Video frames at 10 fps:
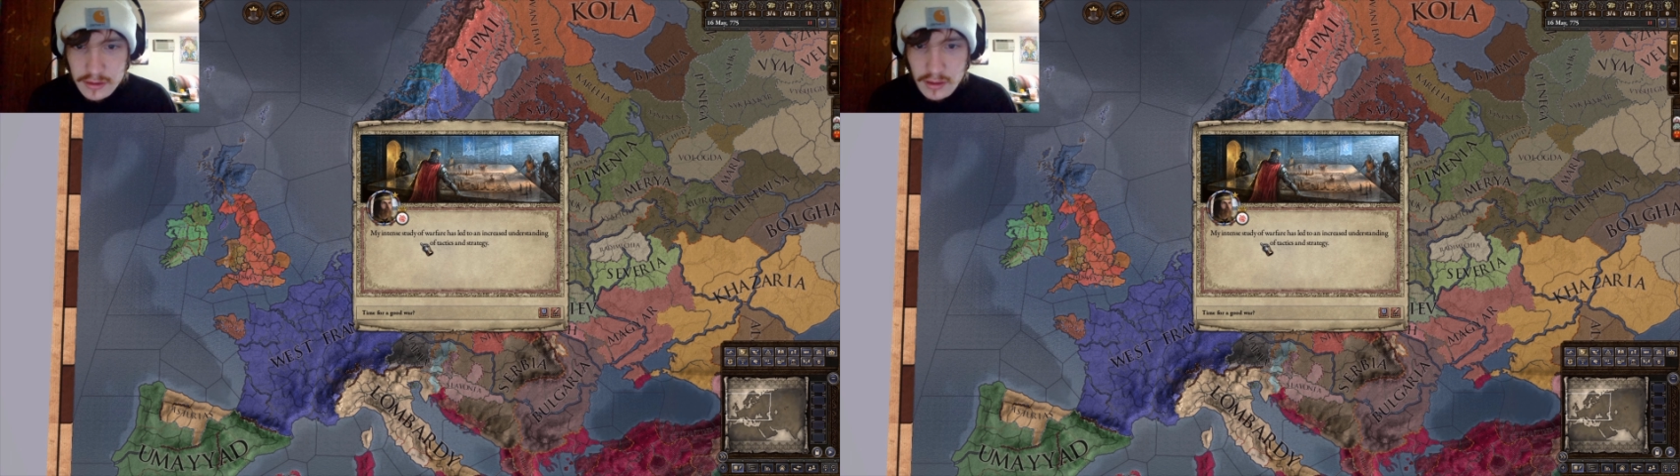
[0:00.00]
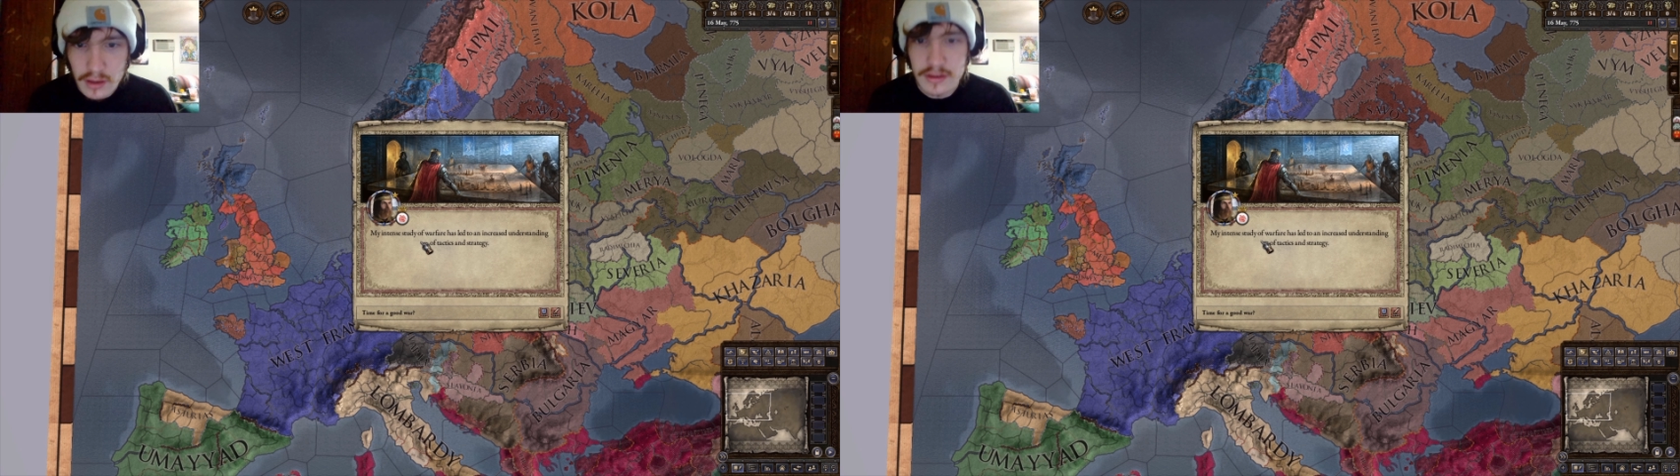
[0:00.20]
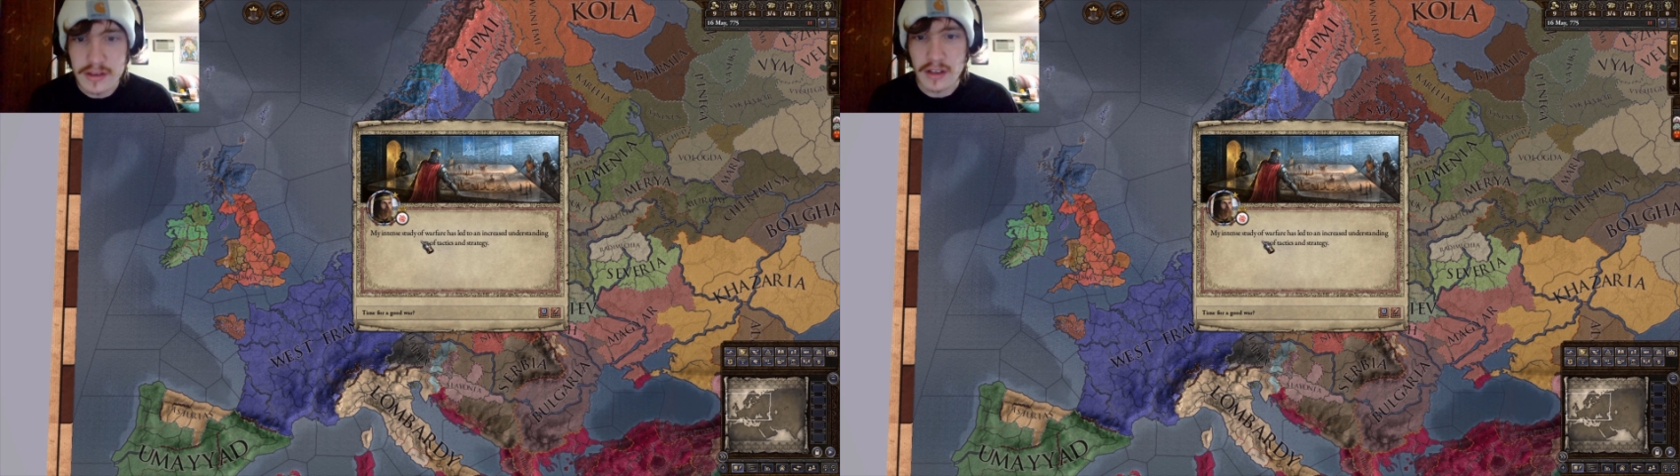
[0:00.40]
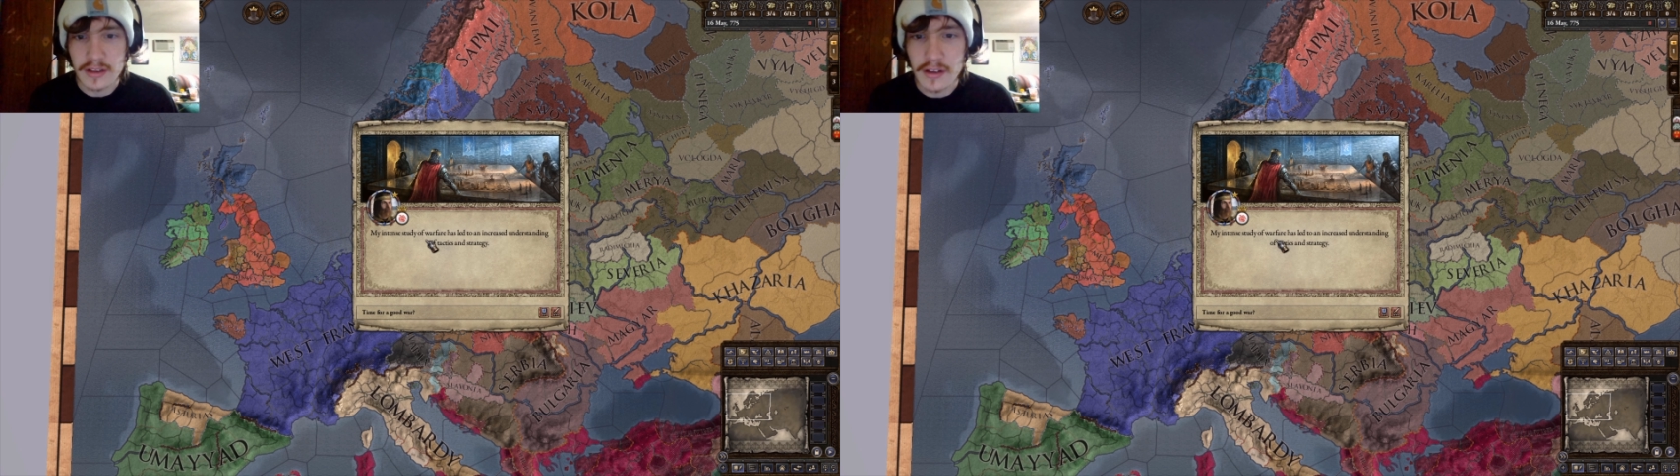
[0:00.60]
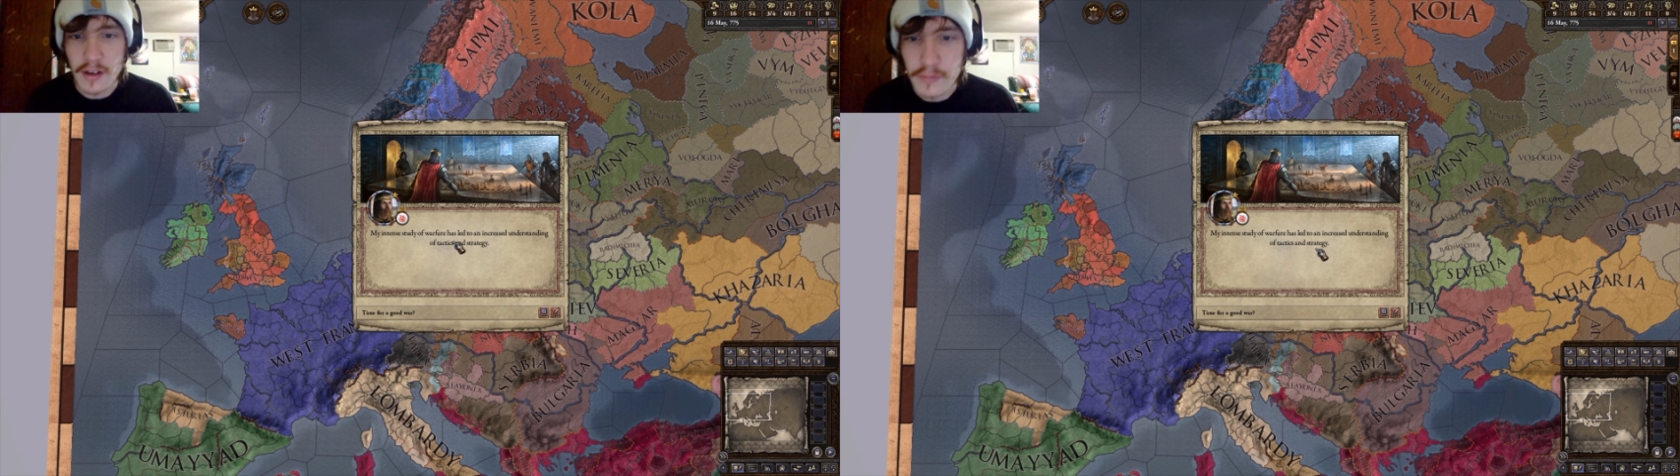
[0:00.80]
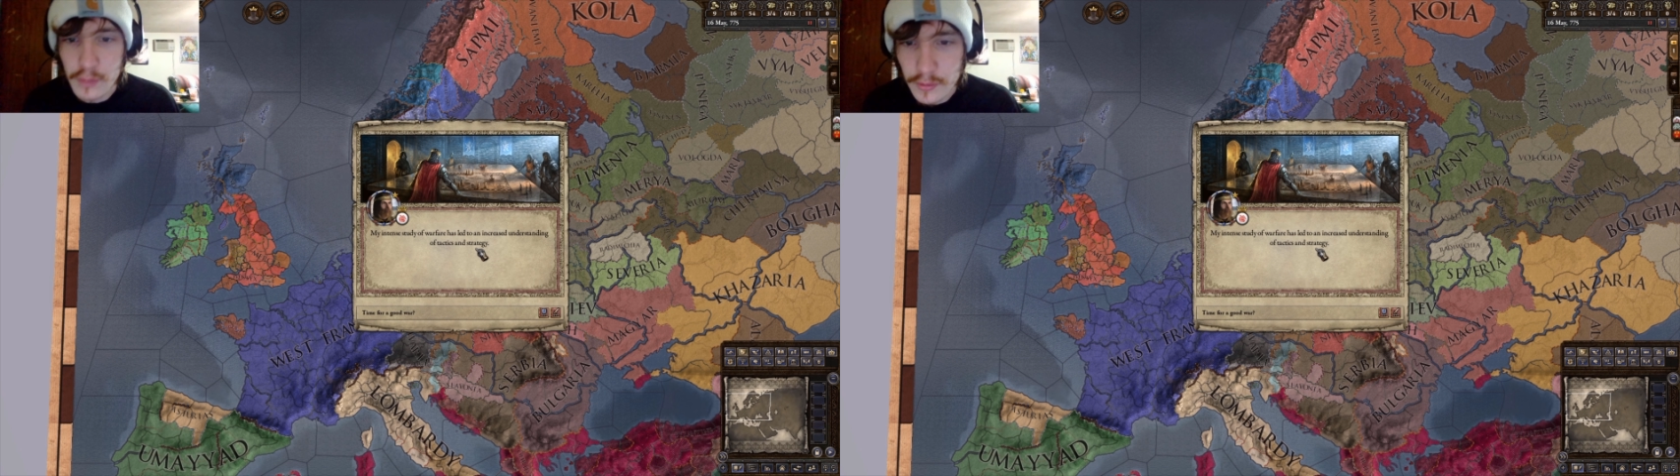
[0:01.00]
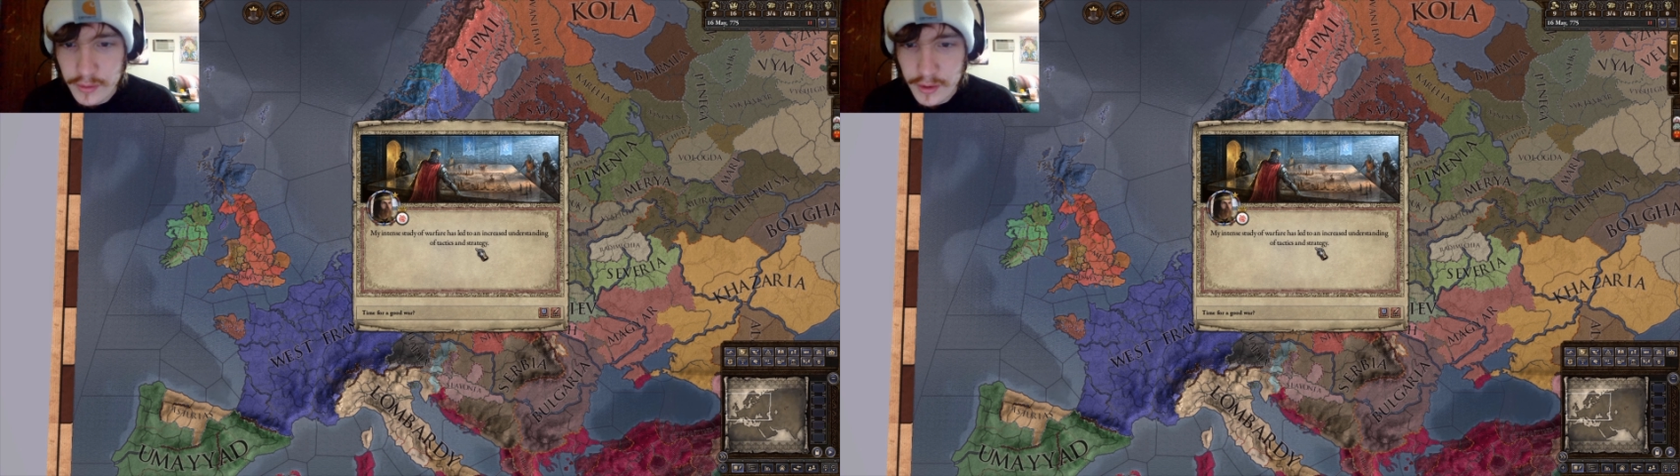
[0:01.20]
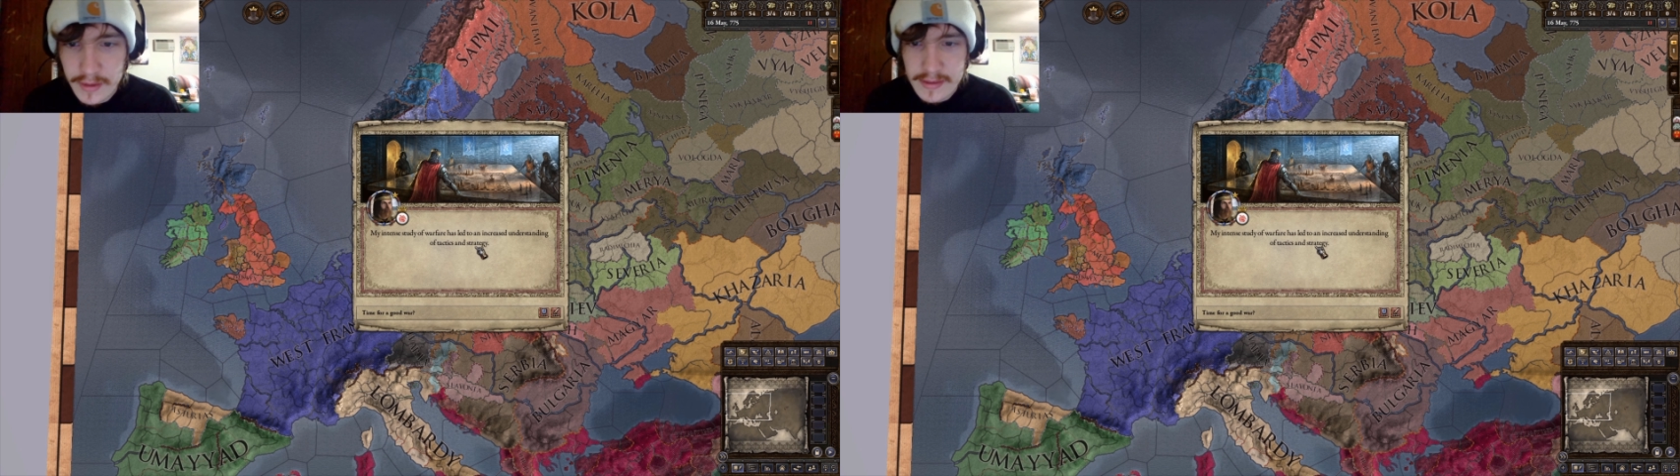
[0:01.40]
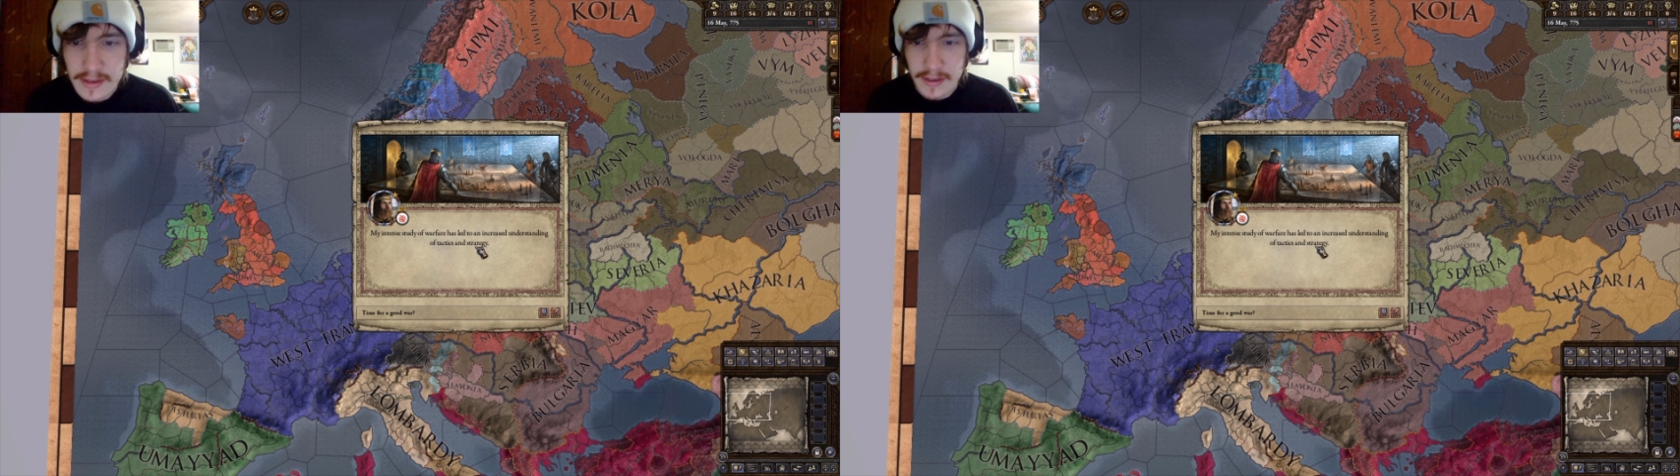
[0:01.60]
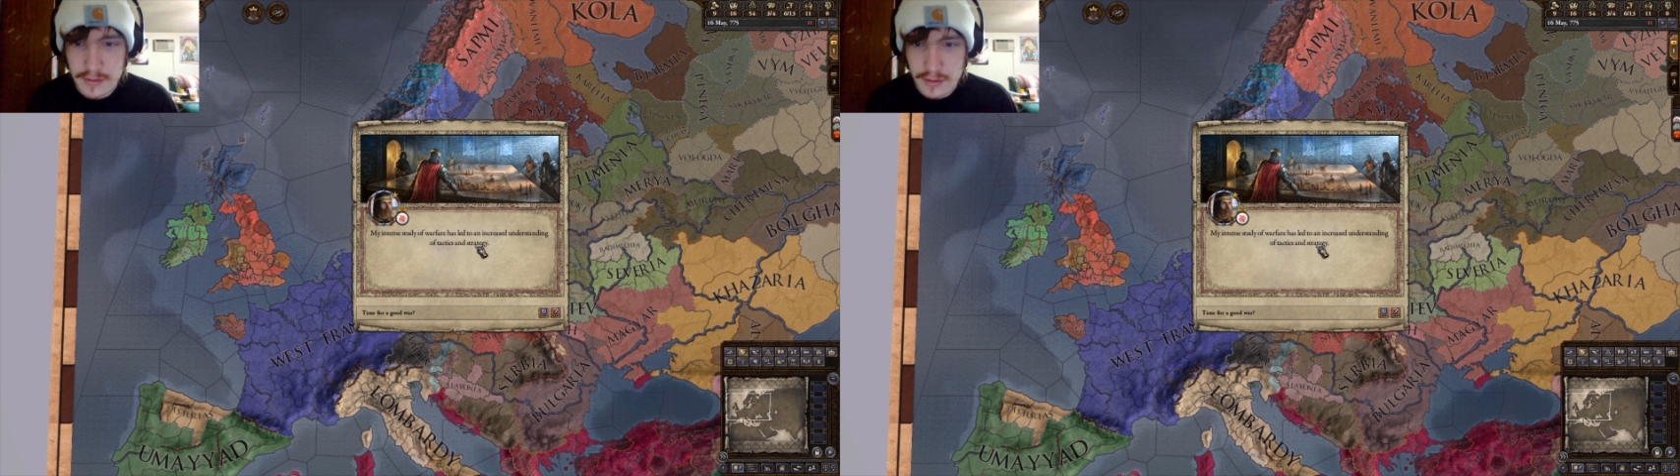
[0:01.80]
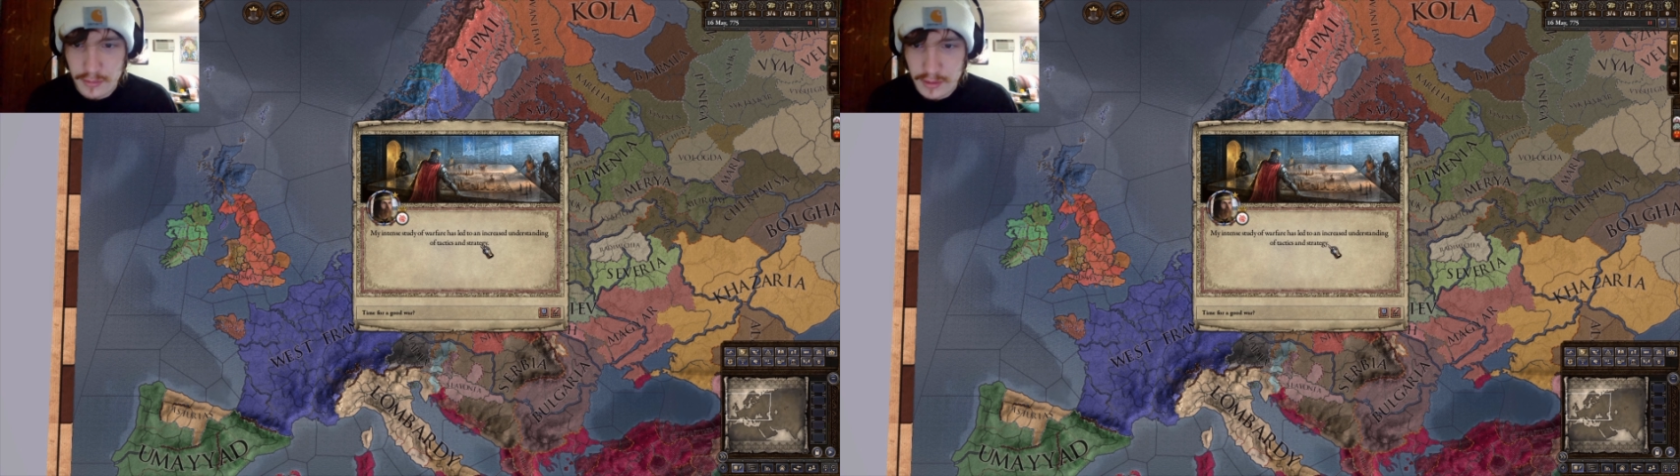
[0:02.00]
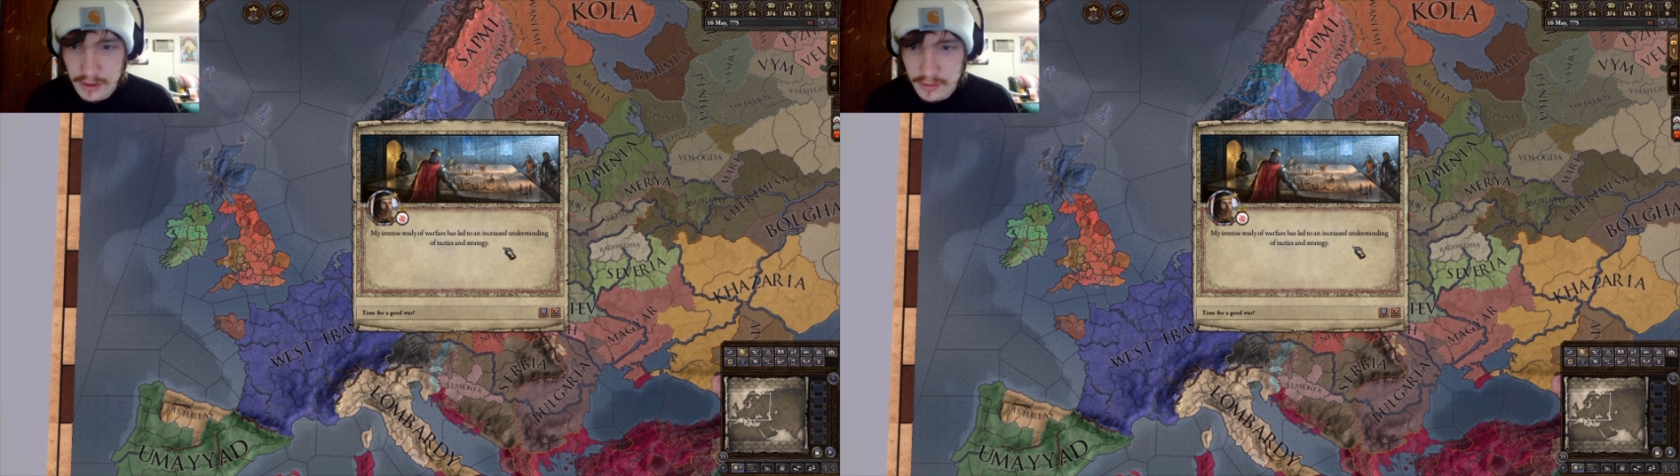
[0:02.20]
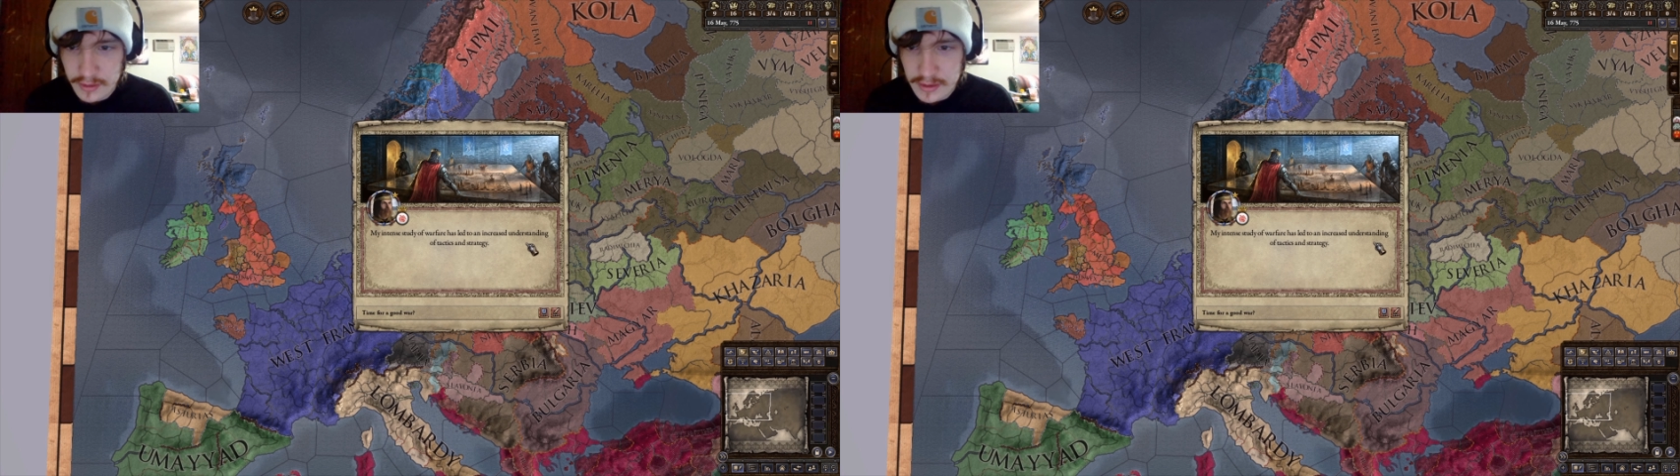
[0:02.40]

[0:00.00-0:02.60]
study of warfare has led to an increased